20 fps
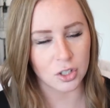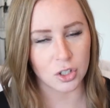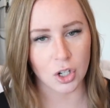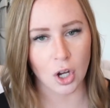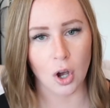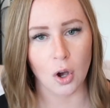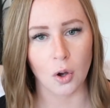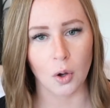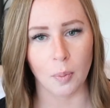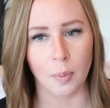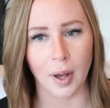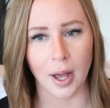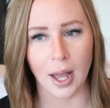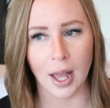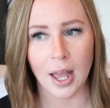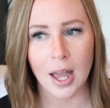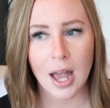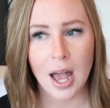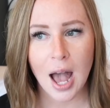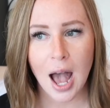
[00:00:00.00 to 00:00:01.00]
a joke,
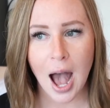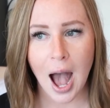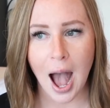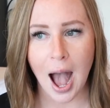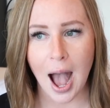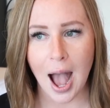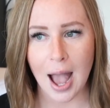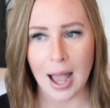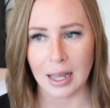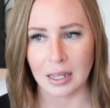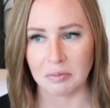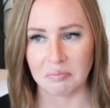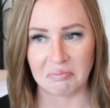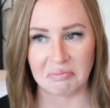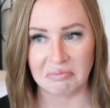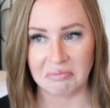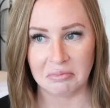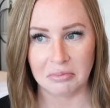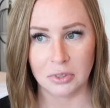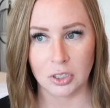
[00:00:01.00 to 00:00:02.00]
but I
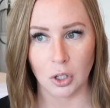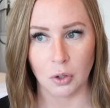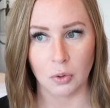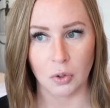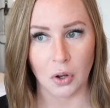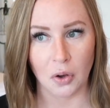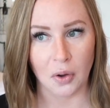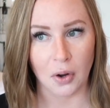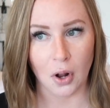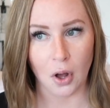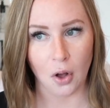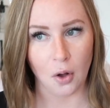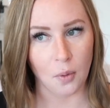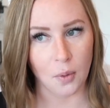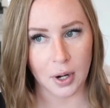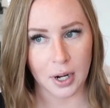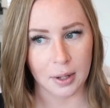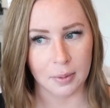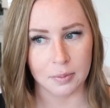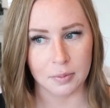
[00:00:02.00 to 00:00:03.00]
don't know at all
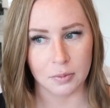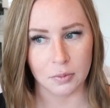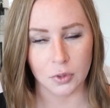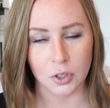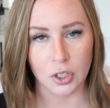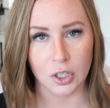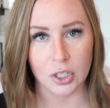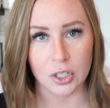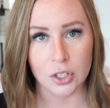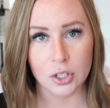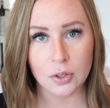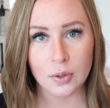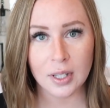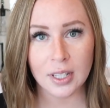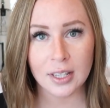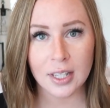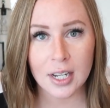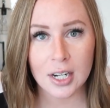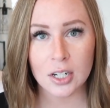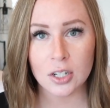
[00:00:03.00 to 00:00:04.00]
what I'm really
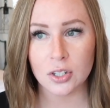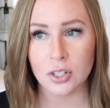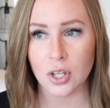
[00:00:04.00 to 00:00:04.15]
doing there.